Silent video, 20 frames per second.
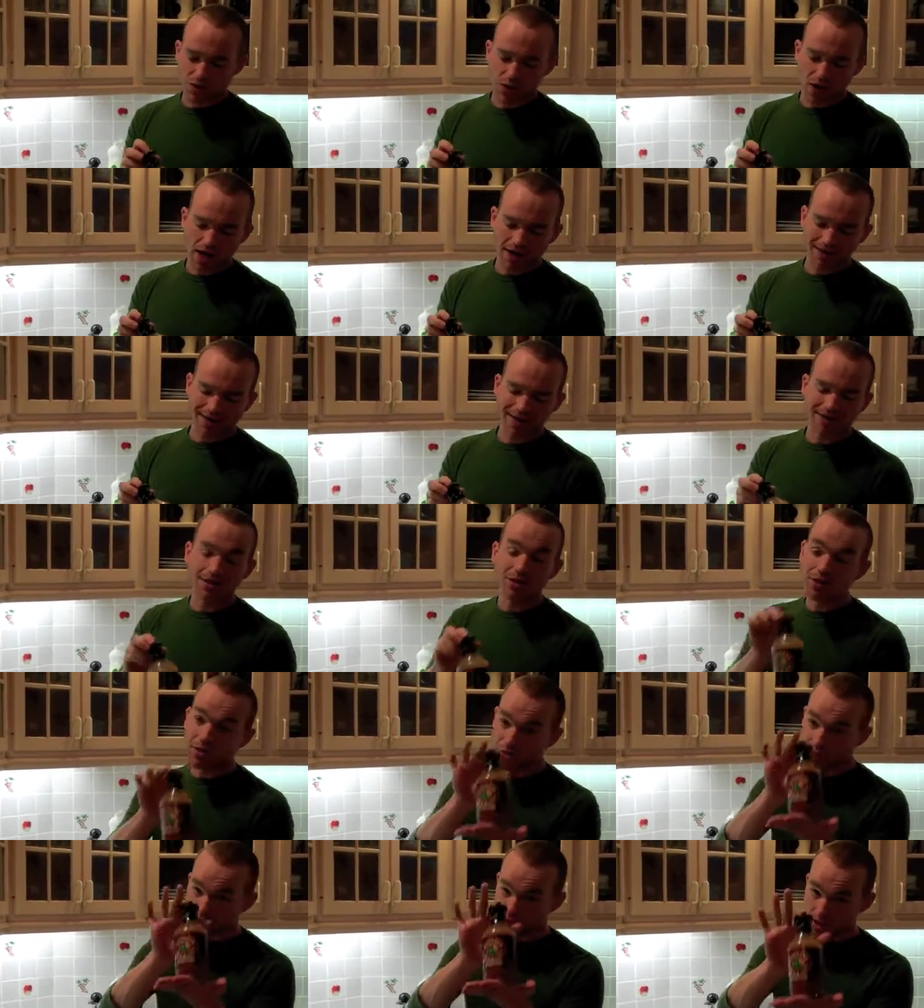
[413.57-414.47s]
So I like
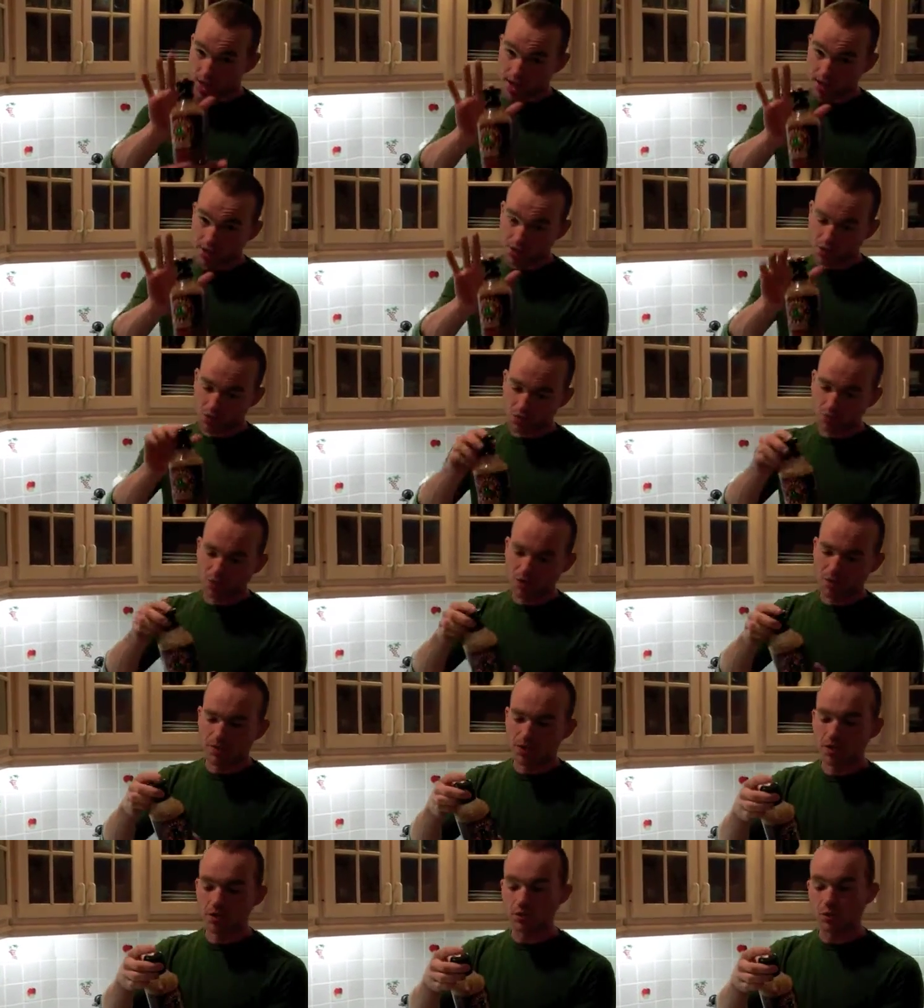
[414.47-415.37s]
to use dinosaur
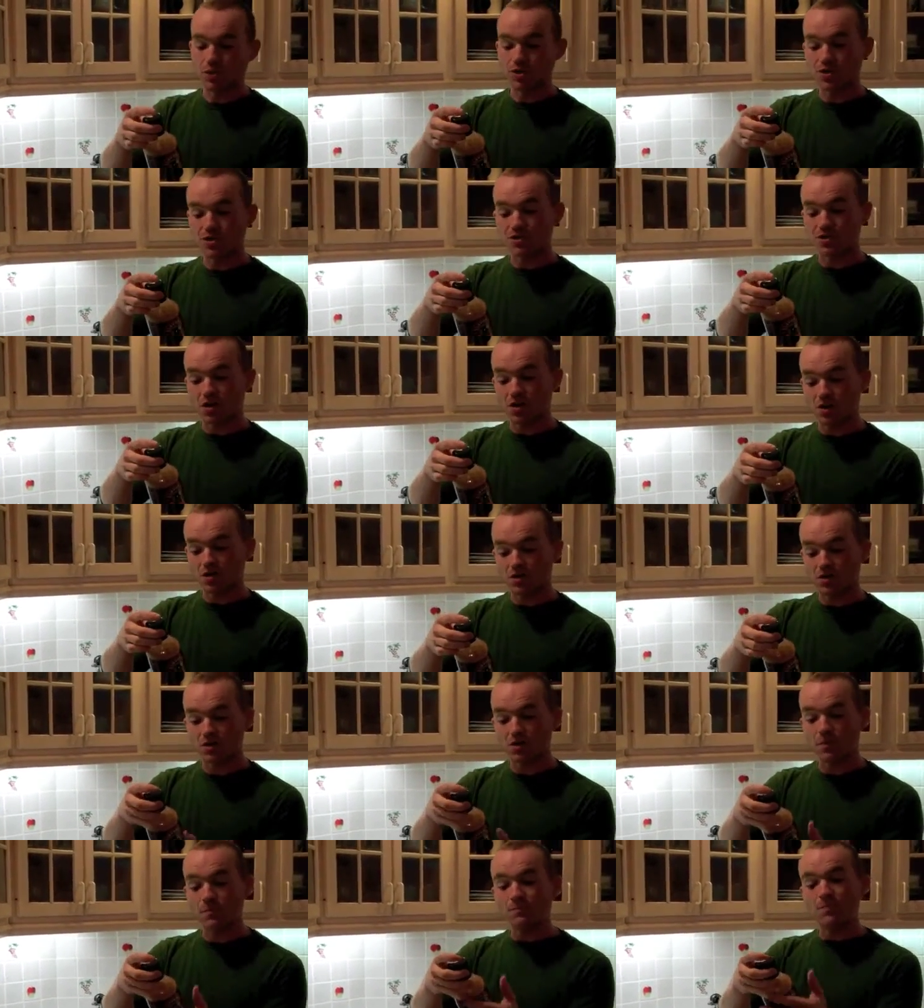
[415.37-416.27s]
barbecue, which is
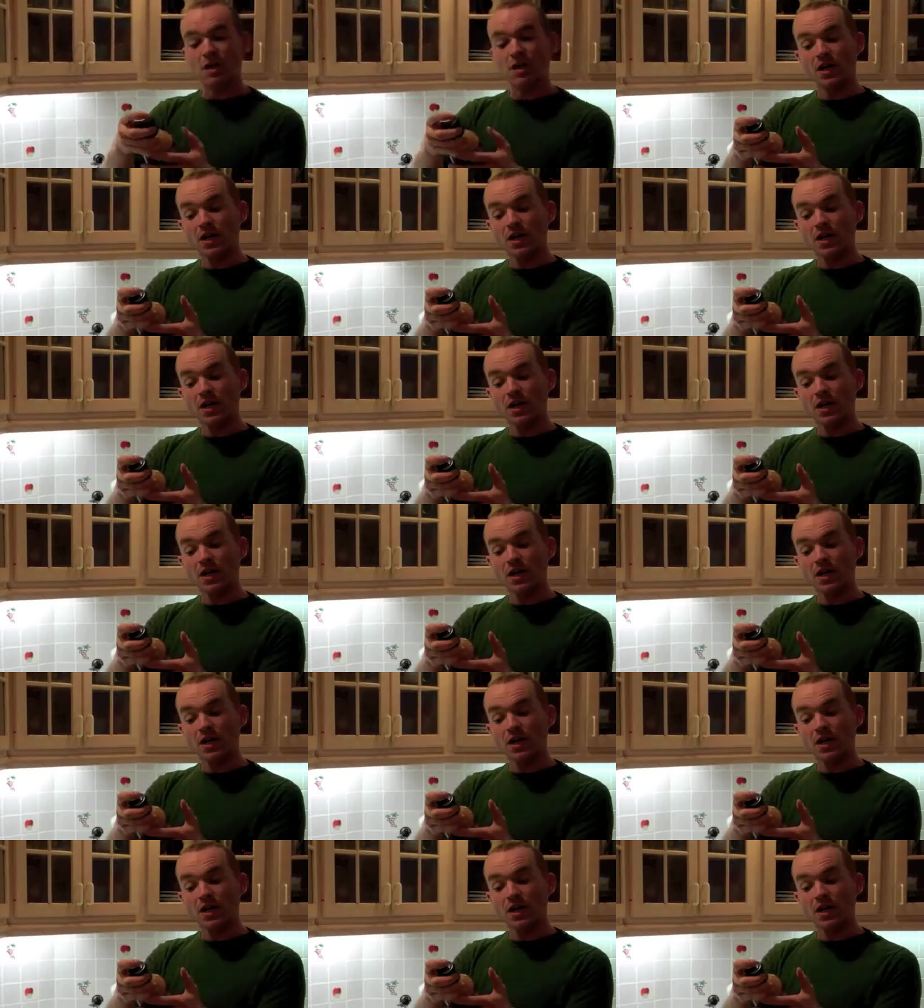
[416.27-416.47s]
also